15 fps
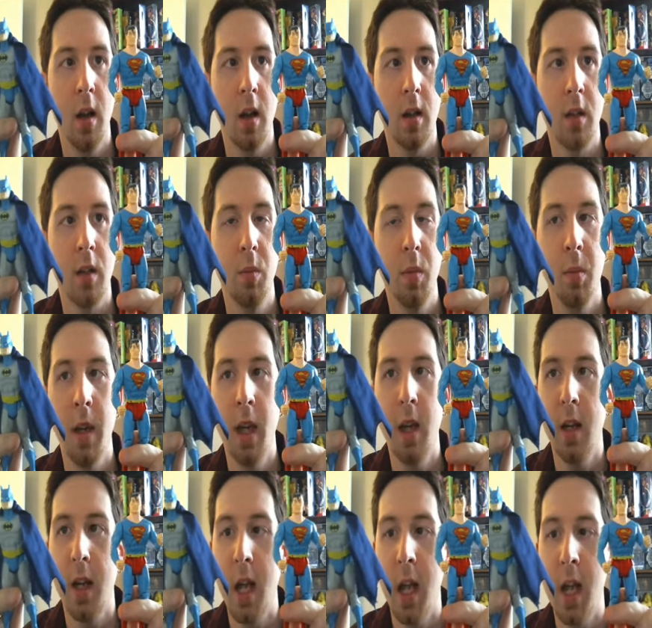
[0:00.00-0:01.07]

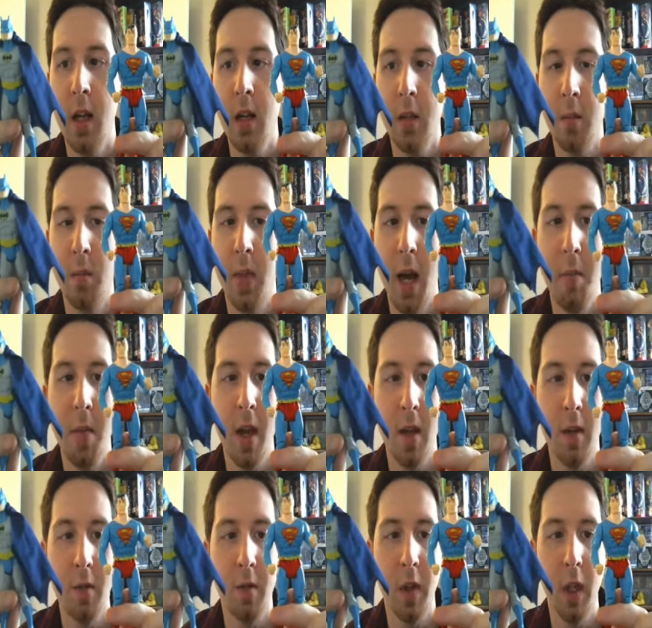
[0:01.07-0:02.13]
Superman and
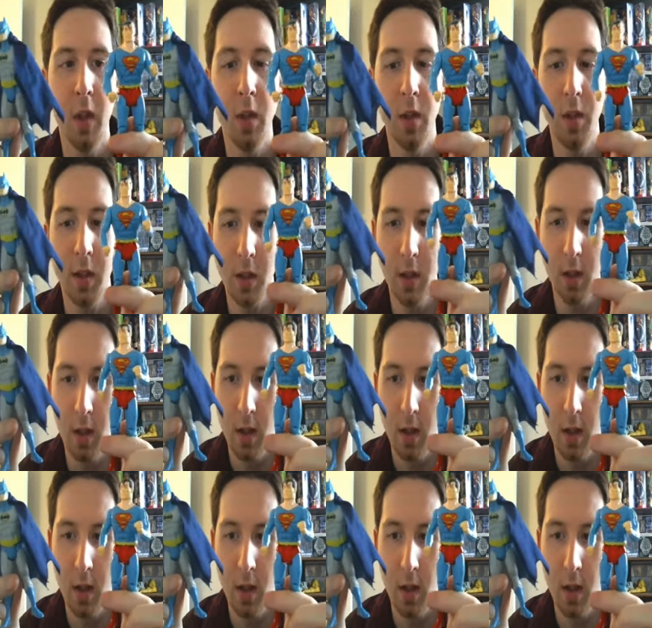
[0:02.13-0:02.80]
Batman figures.